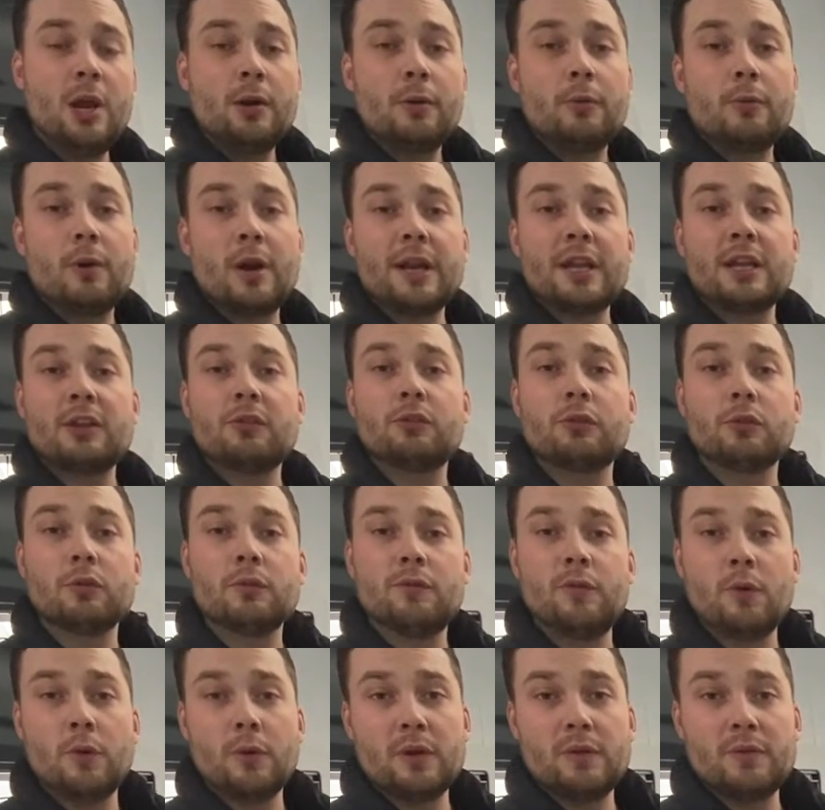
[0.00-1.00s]
Running
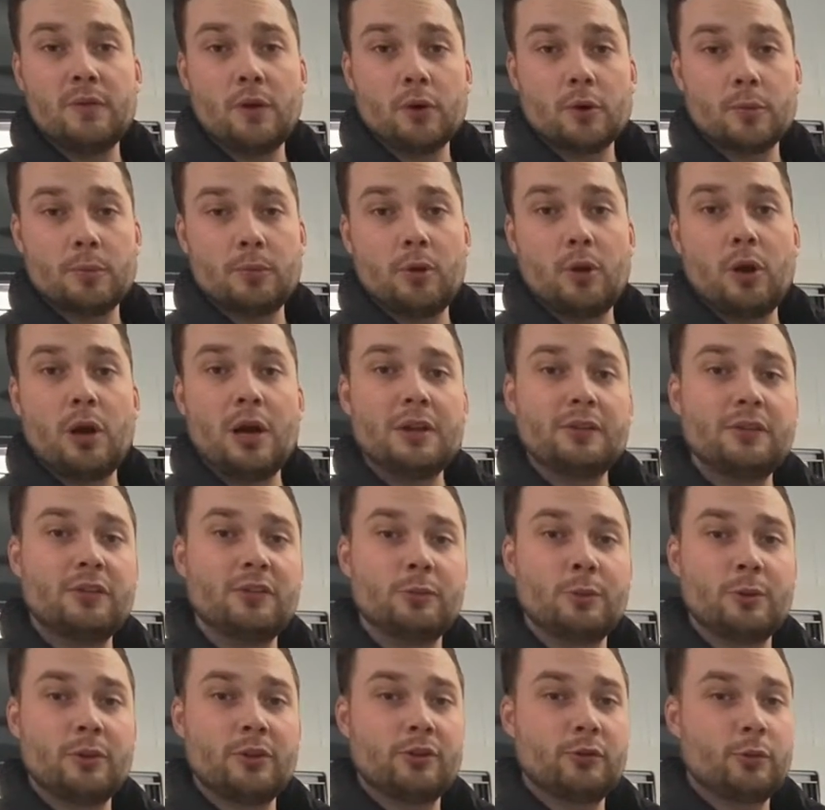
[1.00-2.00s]
240 volt
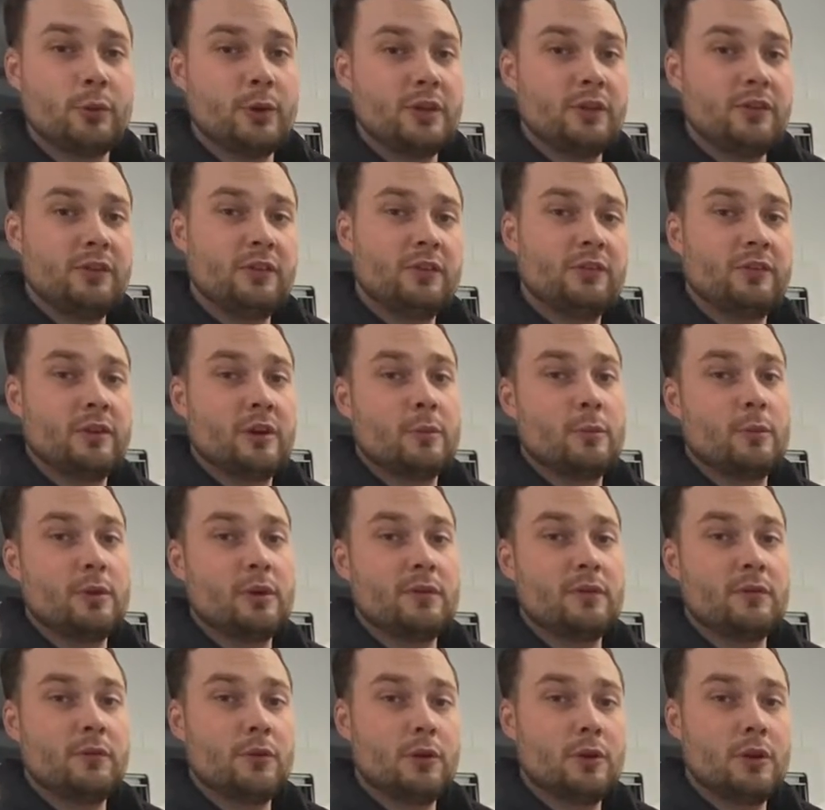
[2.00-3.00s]
appliances with a 2600 watt
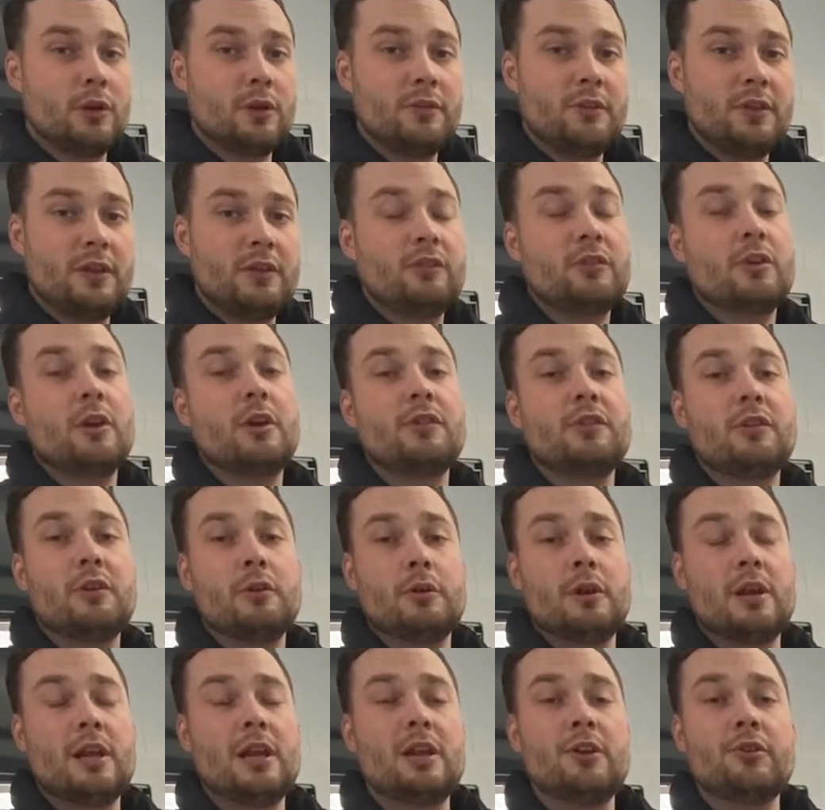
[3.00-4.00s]
inverter. These guys here
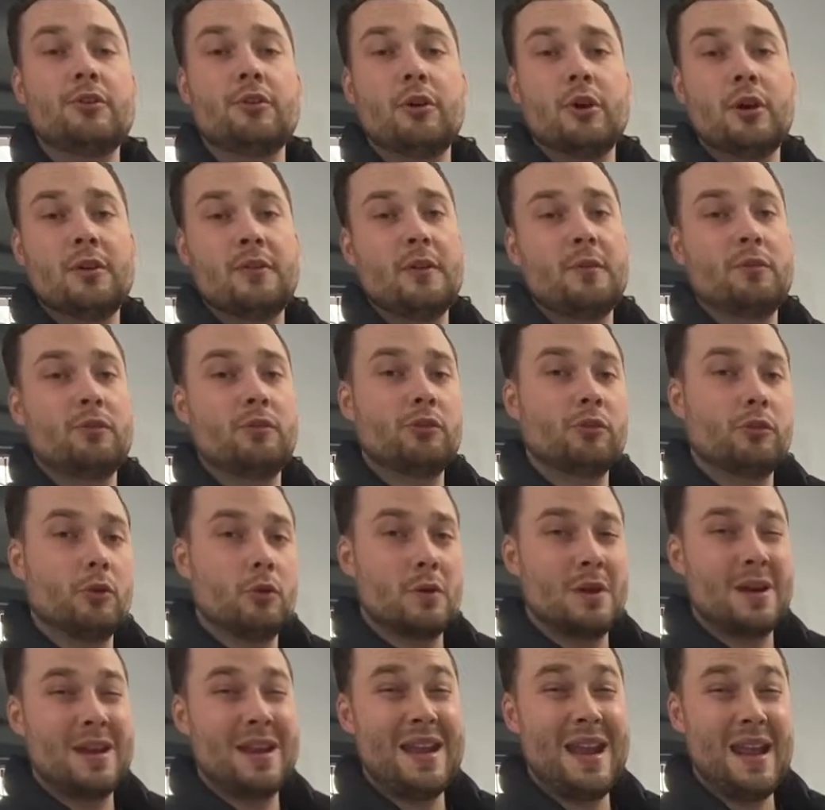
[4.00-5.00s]
at Enerdrive have just
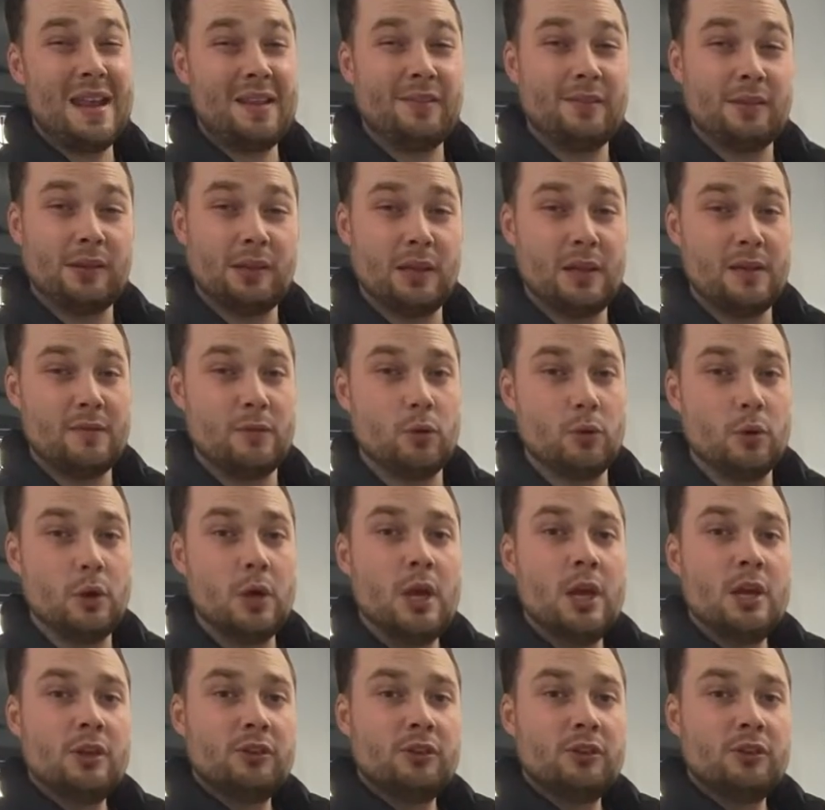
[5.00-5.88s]
gone next level.